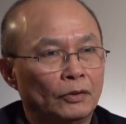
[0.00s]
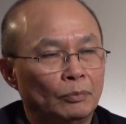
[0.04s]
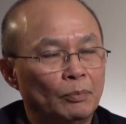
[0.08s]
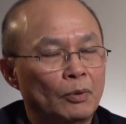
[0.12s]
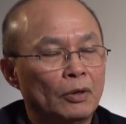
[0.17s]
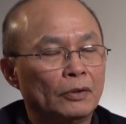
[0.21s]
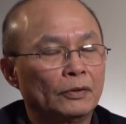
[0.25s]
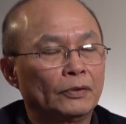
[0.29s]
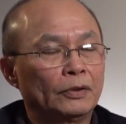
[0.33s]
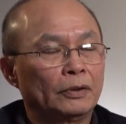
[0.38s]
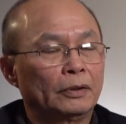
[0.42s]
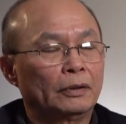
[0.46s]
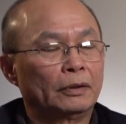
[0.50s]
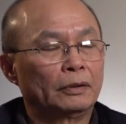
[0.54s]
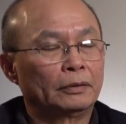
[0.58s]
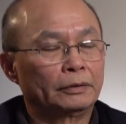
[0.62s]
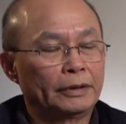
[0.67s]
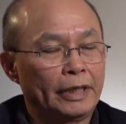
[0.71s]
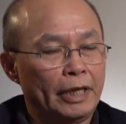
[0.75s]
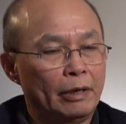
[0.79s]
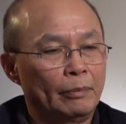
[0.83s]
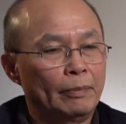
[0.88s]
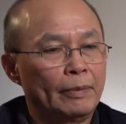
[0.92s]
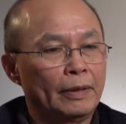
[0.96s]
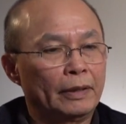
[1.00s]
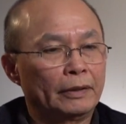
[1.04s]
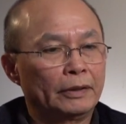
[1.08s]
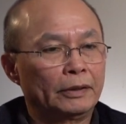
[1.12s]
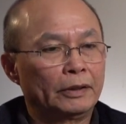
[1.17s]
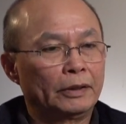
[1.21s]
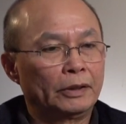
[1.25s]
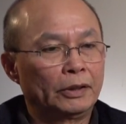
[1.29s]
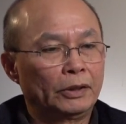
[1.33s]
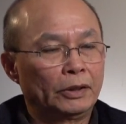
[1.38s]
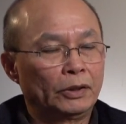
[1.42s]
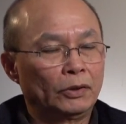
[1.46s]
Sponsor help us
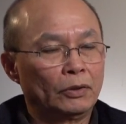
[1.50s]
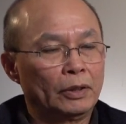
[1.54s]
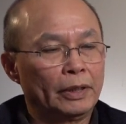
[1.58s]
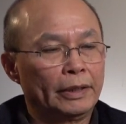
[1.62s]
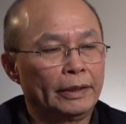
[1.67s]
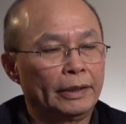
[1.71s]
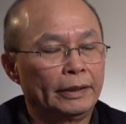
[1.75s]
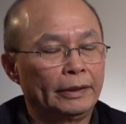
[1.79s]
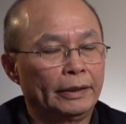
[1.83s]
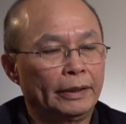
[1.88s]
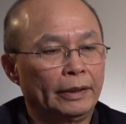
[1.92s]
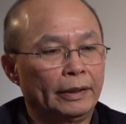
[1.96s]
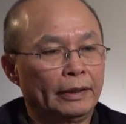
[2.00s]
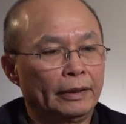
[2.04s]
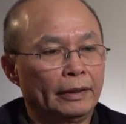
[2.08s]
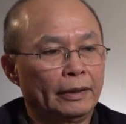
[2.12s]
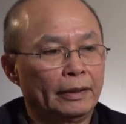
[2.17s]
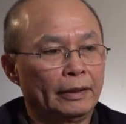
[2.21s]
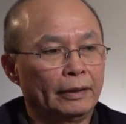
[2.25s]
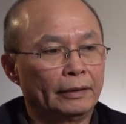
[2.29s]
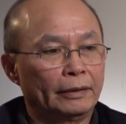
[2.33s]
to learn in